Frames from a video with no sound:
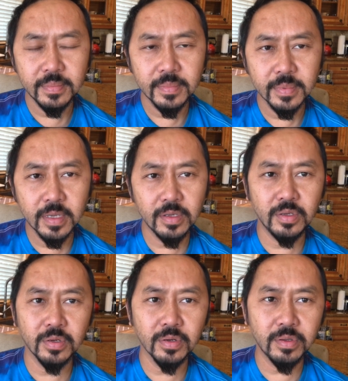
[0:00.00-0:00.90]
Because
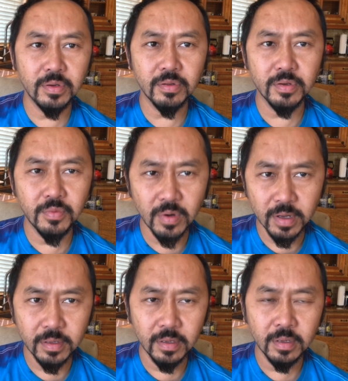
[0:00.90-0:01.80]
you're the only one